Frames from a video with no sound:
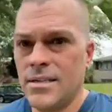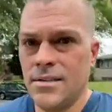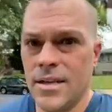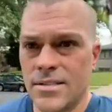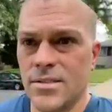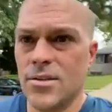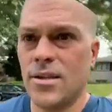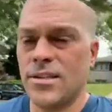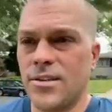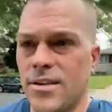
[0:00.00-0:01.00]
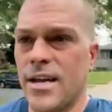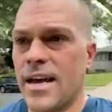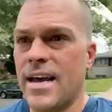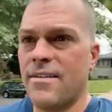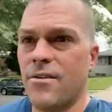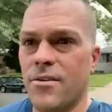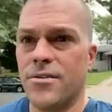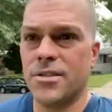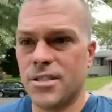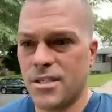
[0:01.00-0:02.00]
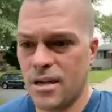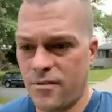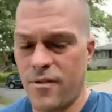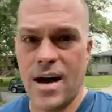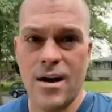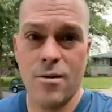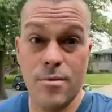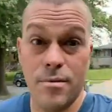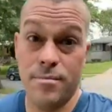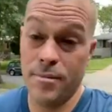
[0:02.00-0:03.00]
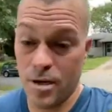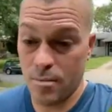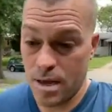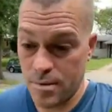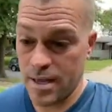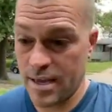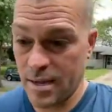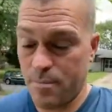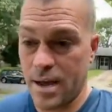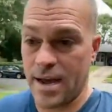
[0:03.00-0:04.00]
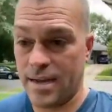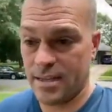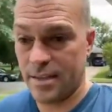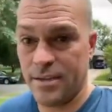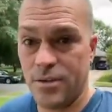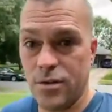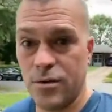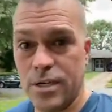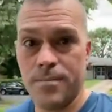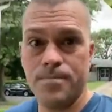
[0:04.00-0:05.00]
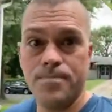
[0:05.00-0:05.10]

it doesn't look like they're going to have all their stuff out, but you know, maybe they get back and they do it.